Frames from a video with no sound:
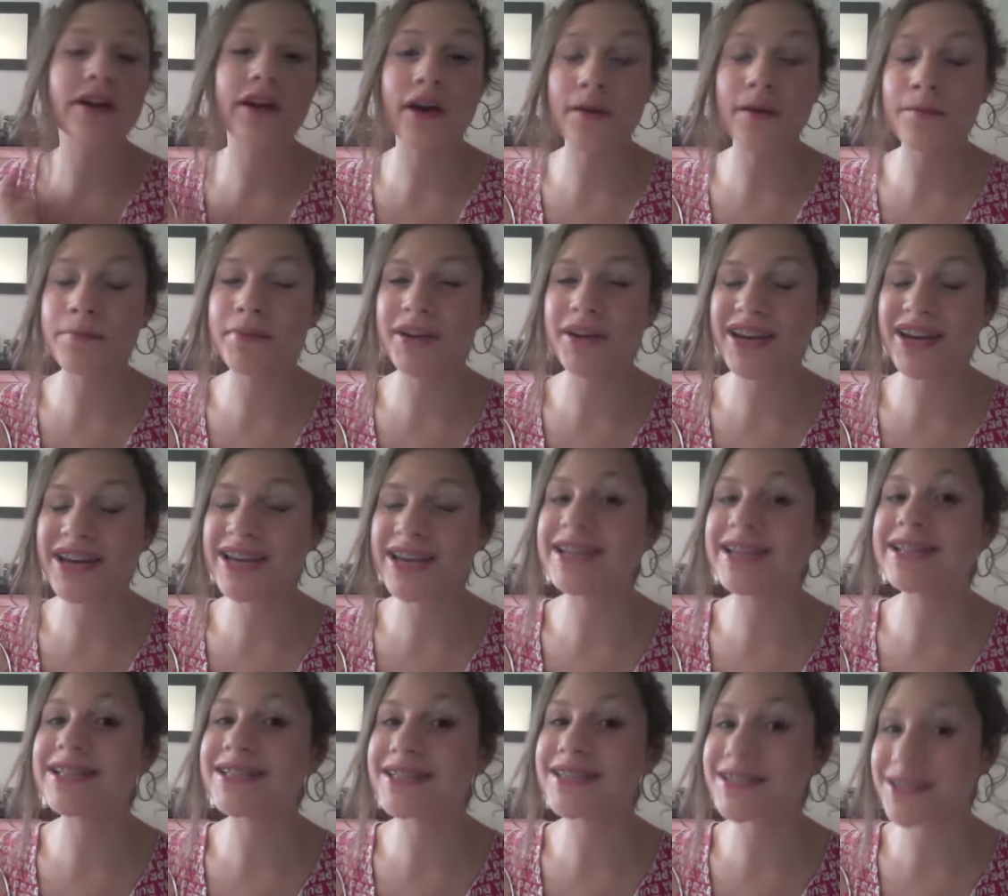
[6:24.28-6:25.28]
company
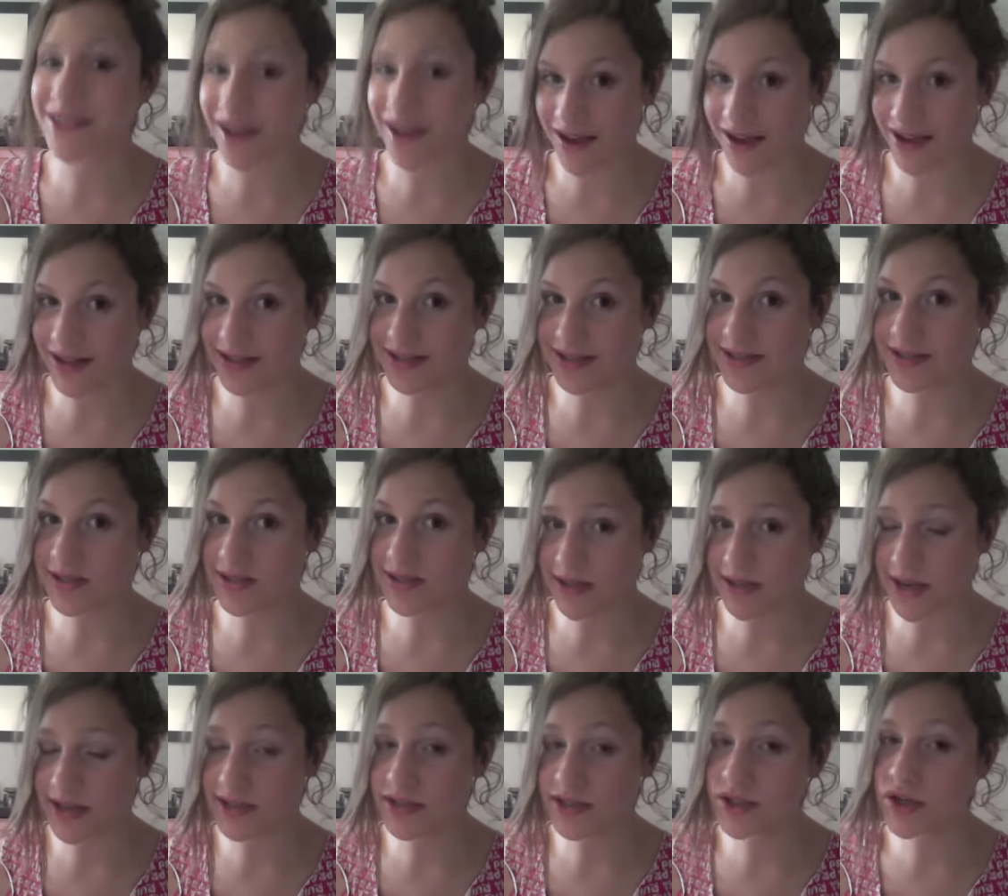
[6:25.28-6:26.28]
does
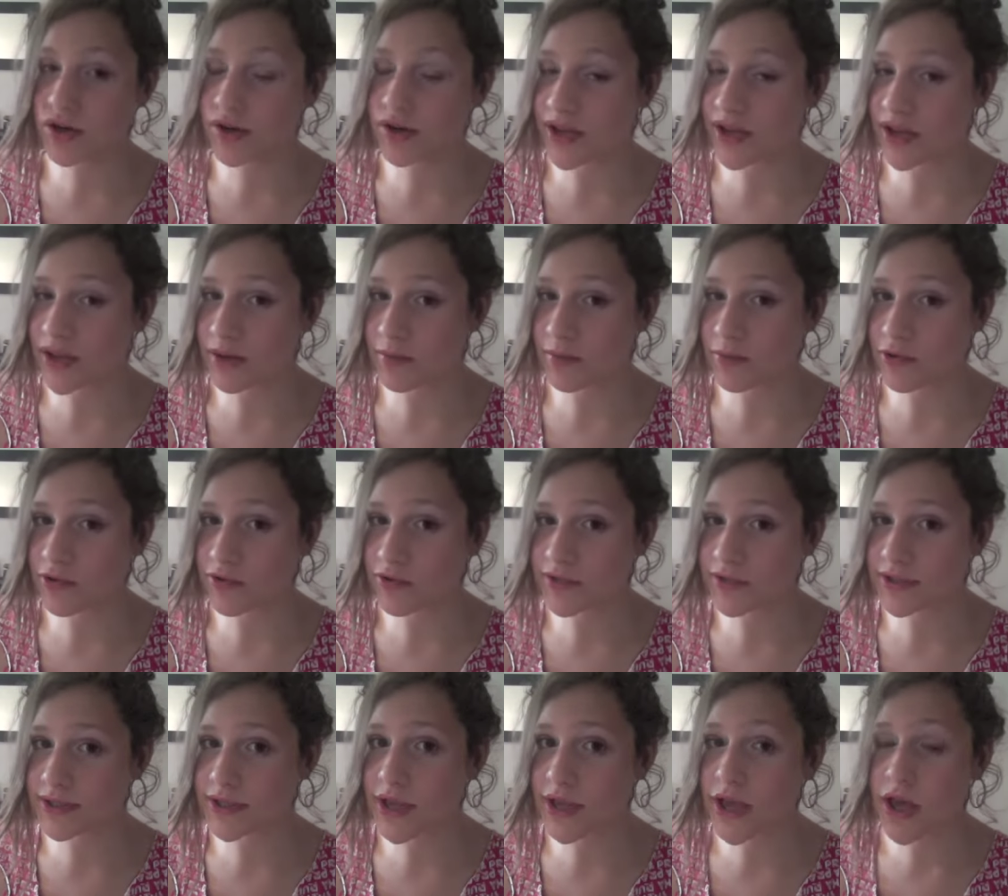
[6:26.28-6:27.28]
test on
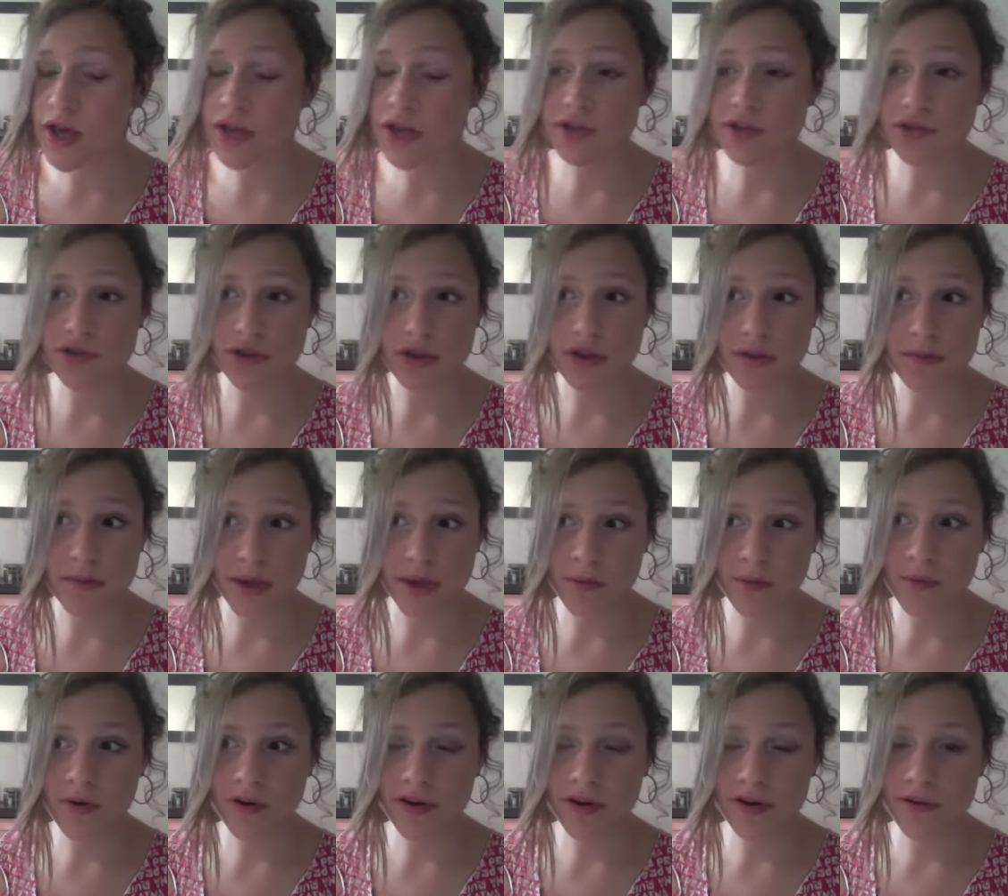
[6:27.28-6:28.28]
animals, so you may
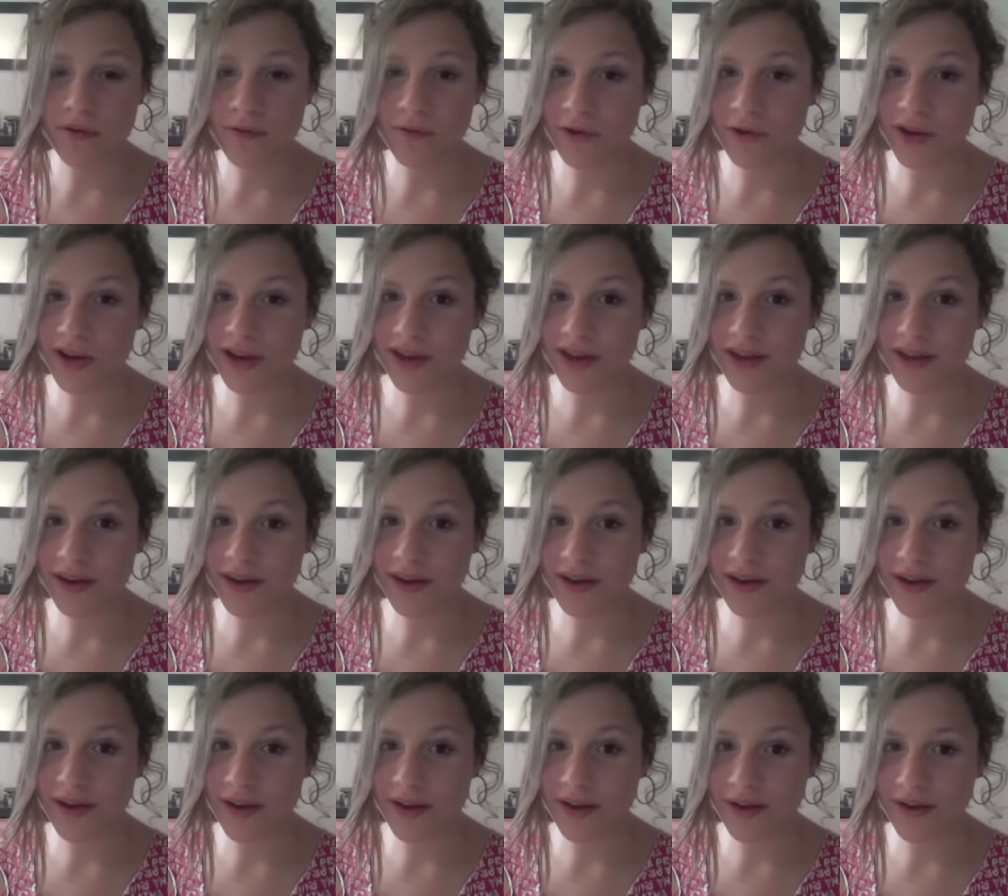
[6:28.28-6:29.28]
want to avoid it.
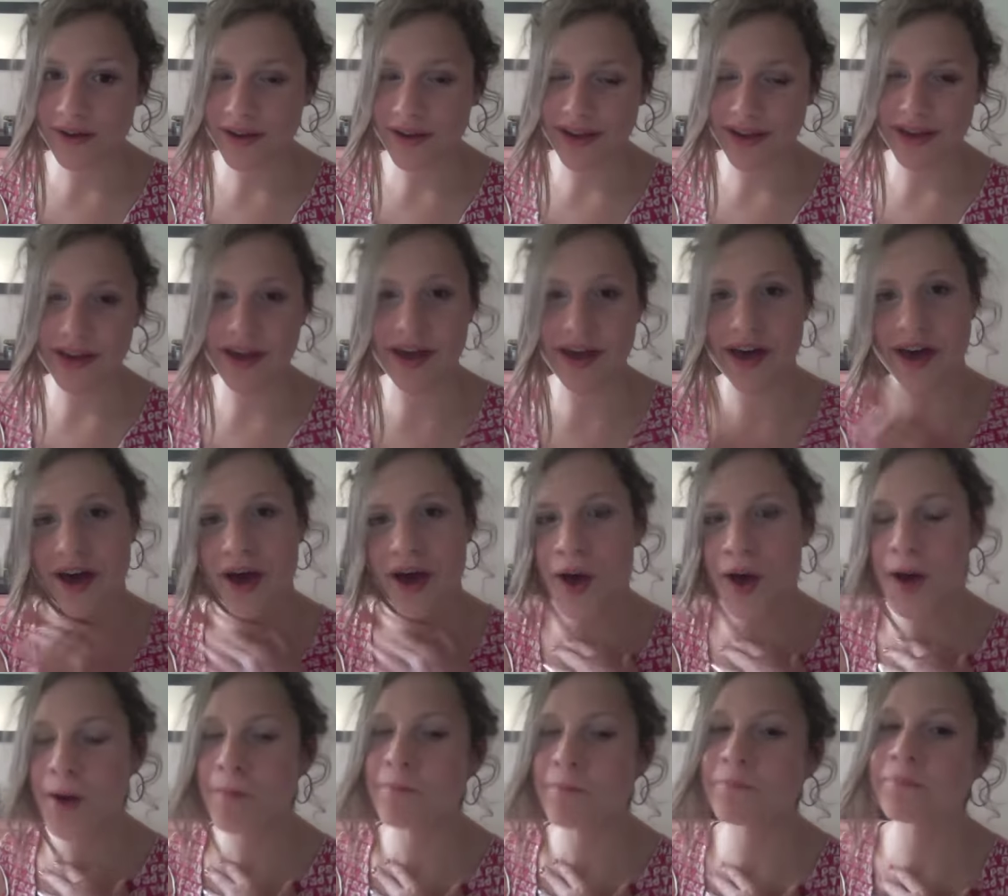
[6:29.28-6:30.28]
Okay,
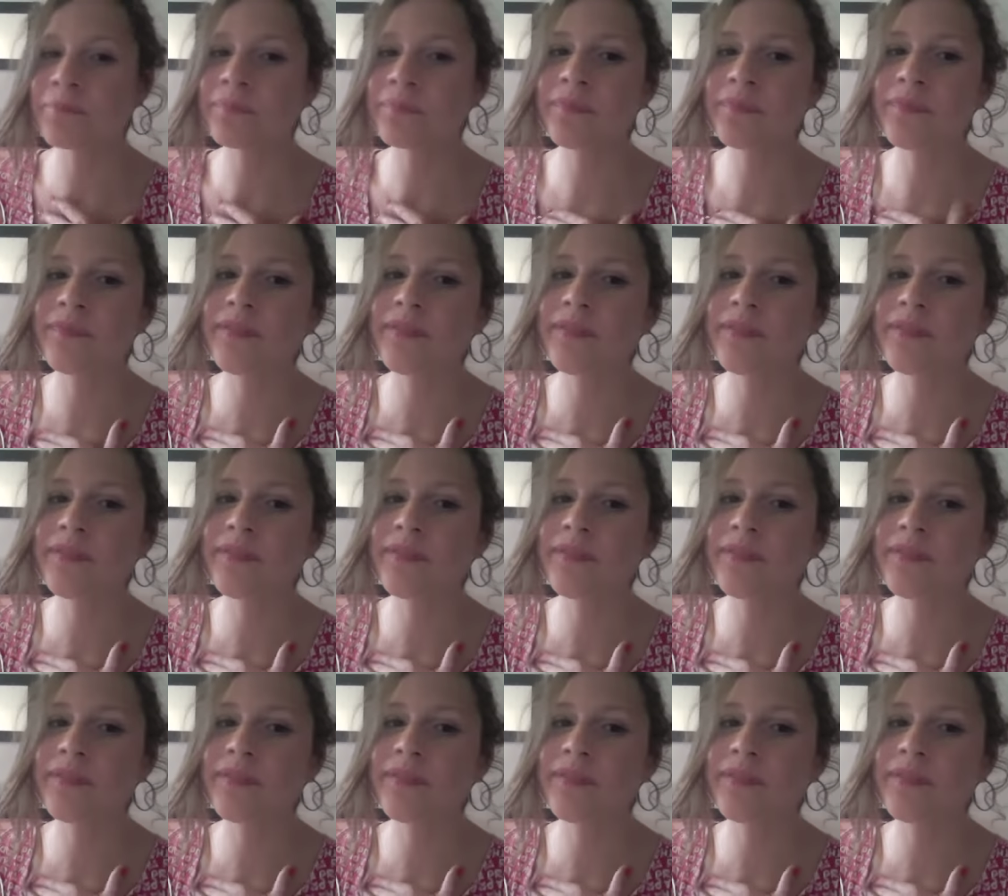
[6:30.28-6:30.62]
um...